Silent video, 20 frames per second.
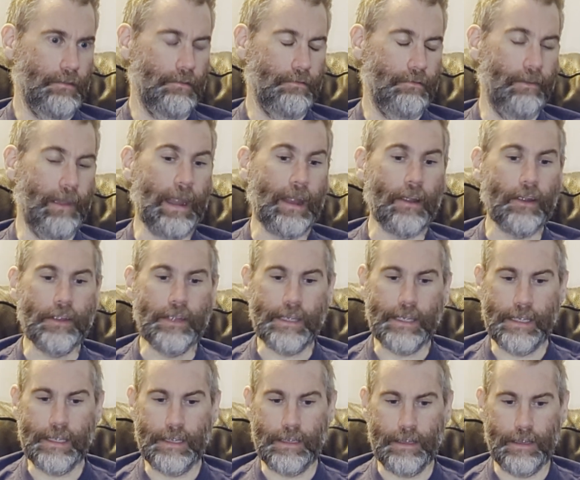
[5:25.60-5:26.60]

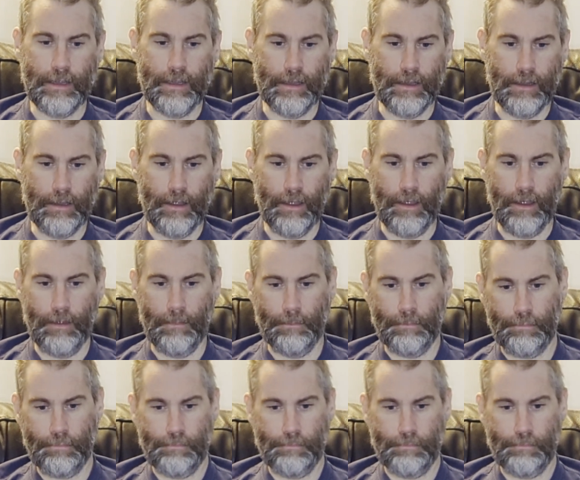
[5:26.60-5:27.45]
very